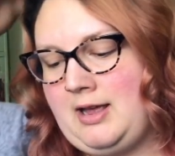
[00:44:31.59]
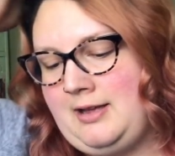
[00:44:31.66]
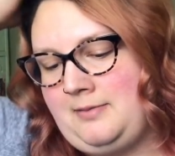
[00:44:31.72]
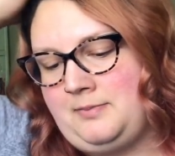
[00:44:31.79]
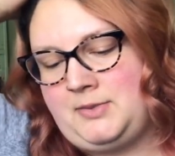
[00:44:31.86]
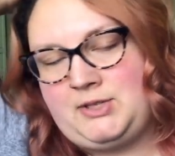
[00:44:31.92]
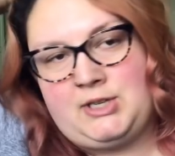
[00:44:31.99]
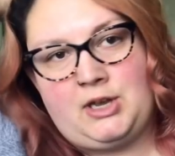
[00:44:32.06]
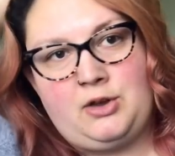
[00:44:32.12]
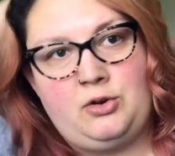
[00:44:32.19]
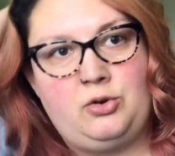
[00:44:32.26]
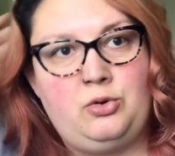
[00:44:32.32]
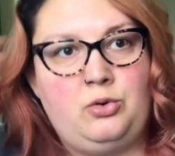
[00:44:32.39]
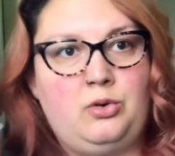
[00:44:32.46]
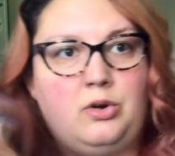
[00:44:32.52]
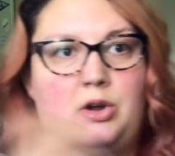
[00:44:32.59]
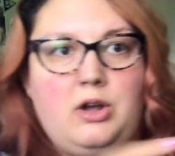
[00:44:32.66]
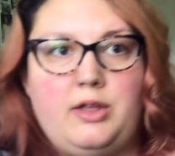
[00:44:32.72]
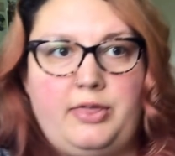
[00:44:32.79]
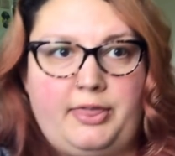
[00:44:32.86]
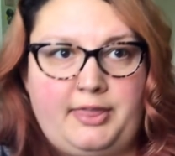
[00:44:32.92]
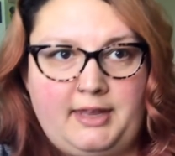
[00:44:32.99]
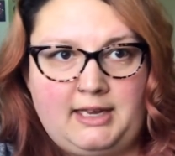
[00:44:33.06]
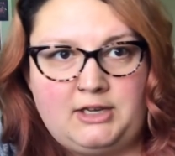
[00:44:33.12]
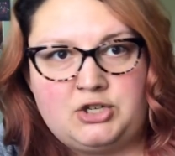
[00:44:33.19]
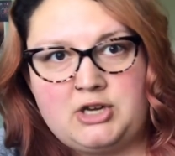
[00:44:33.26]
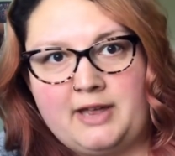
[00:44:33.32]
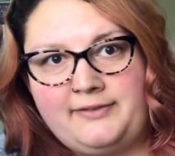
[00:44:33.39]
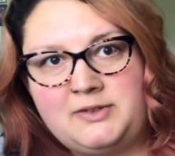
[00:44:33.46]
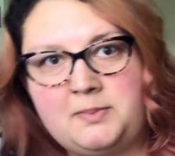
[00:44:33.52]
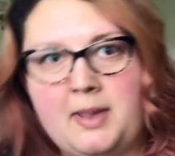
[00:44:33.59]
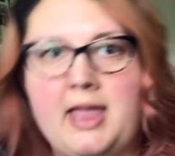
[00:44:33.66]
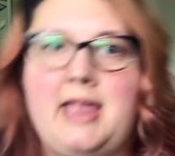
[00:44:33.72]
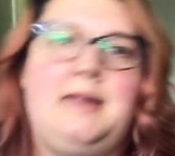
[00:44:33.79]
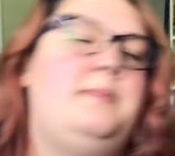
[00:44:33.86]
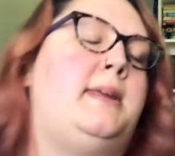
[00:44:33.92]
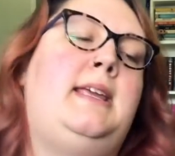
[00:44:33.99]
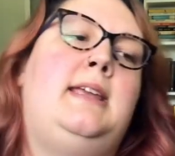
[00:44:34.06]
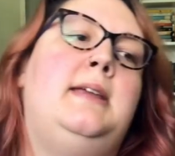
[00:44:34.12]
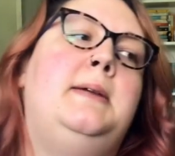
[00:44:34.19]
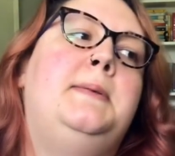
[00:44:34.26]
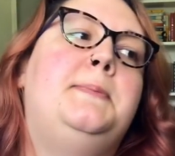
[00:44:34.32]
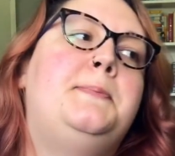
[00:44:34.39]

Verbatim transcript: Um, so the shelves behind me,